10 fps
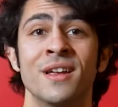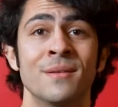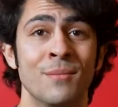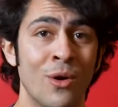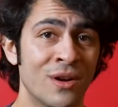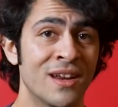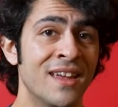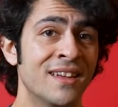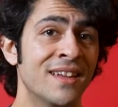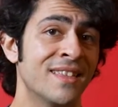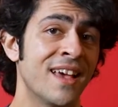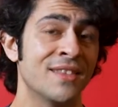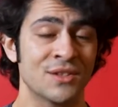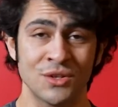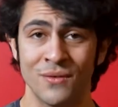in marketing
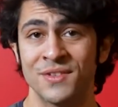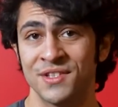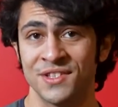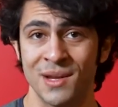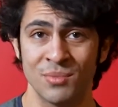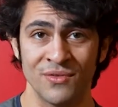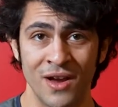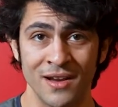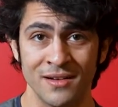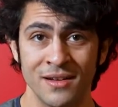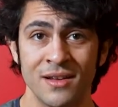than the services they provide.